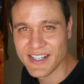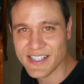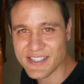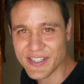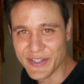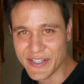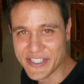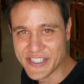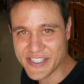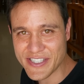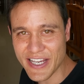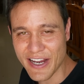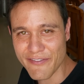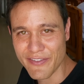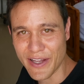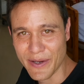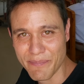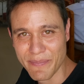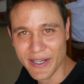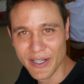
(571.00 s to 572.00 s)
So they just have
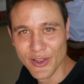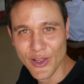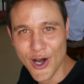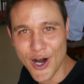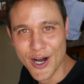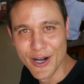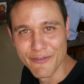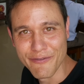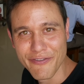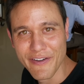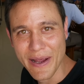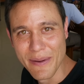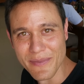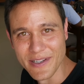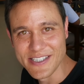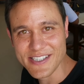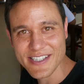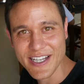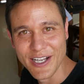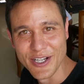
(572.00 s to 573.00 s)
like big long
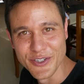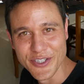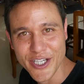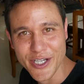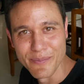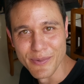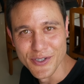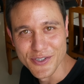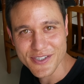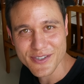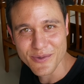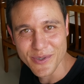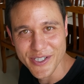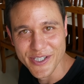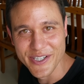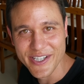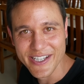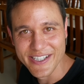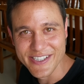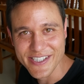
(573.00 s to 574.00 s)
family style tables where
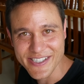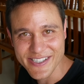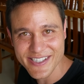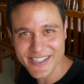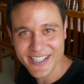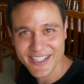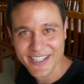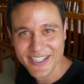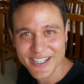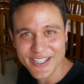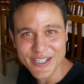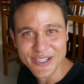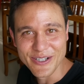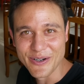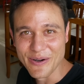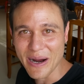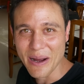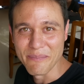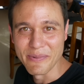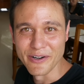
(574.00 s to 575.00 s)
you can just
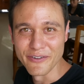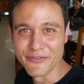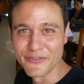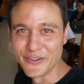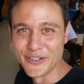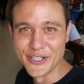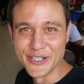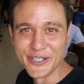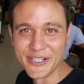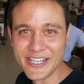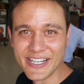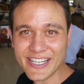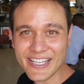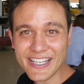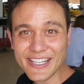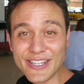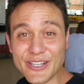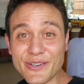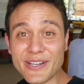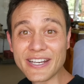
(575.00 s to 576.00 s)
grab your food.
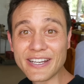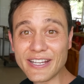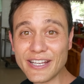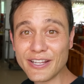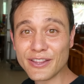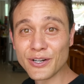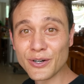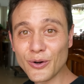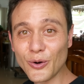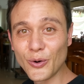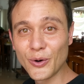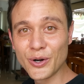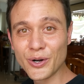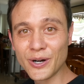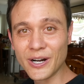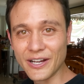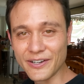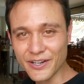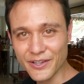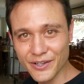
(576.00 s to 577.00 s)
You can either order,
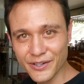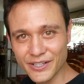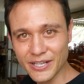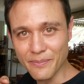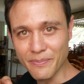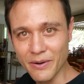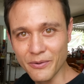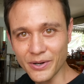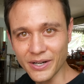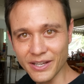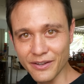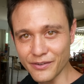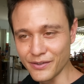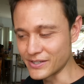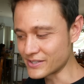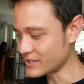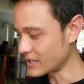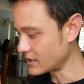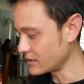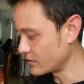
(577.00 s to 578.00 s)
another tip I want to give you
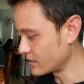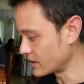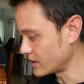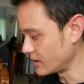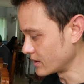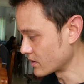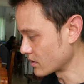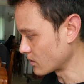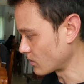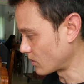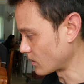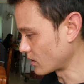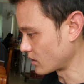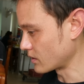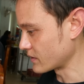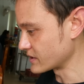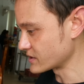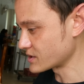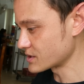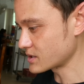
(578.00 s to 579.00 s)
is that you can either order,
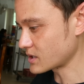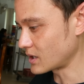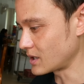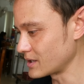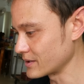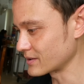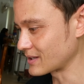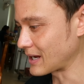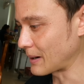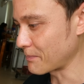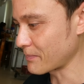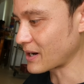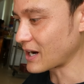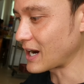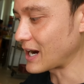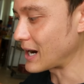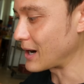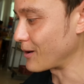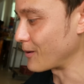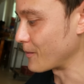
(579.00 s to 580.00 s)
this is called
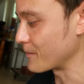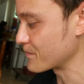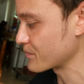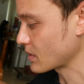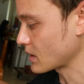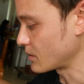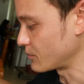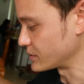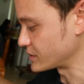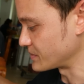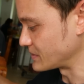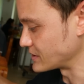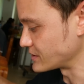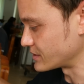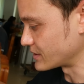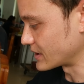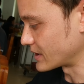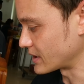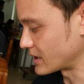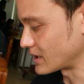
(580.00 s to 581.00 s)
Khao, which means
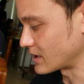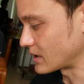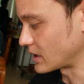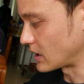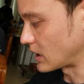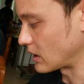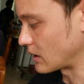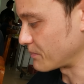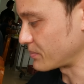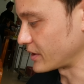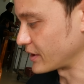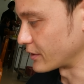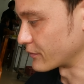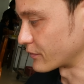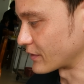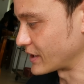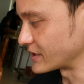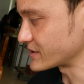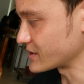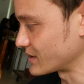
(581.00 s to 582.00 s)
you get a plate of
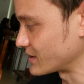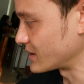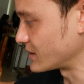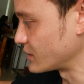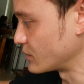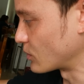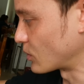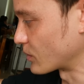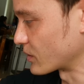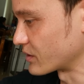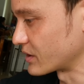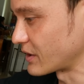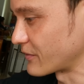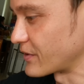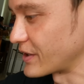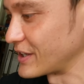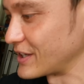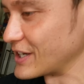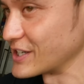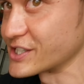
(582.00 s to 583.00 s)
rice and then you order
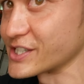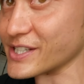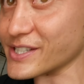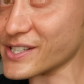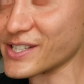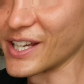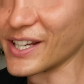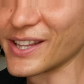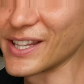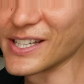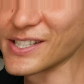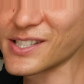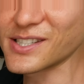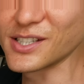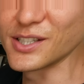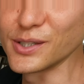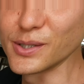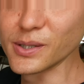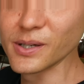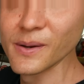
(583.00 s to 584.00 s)
different dishes like this
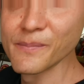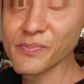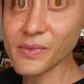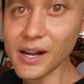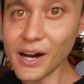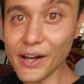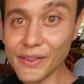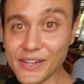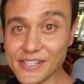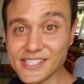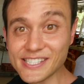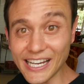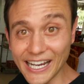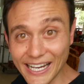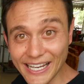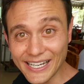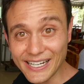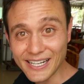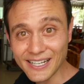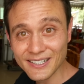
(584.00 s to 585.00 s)
too on the
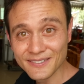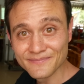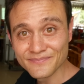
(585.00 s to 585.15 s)
side,